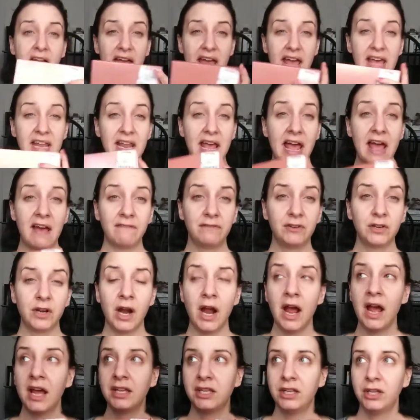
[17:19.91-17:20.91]
And after
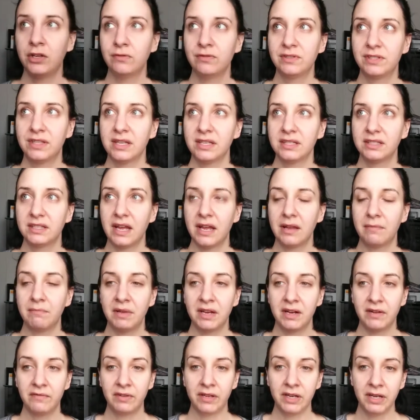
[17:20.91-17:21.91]
I used this and
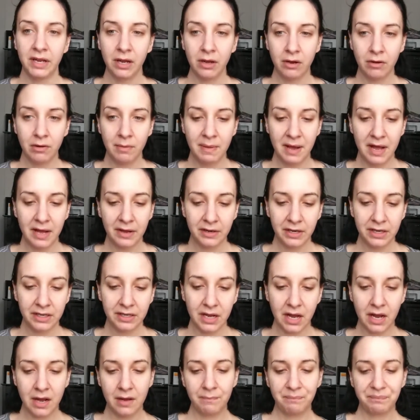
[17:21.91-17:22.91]
made a video about it
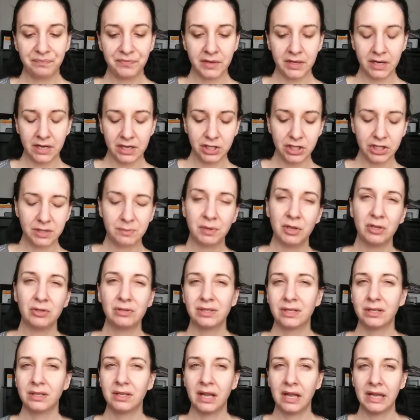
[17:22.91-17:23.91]
that I just
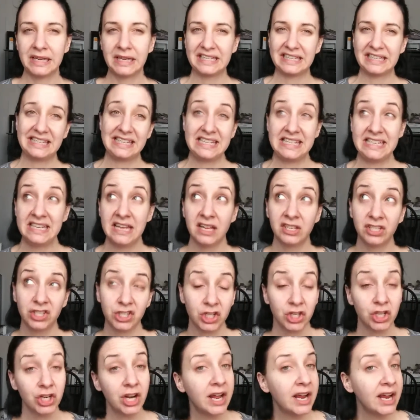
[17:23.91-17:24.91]
posted like
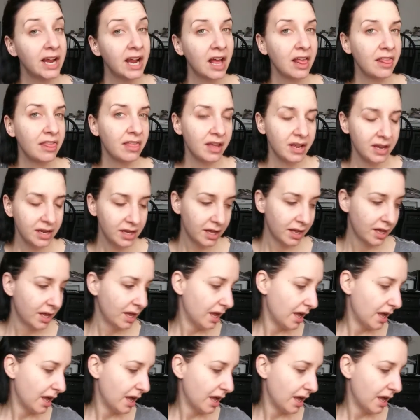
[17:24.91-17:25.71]
yesterday, I think,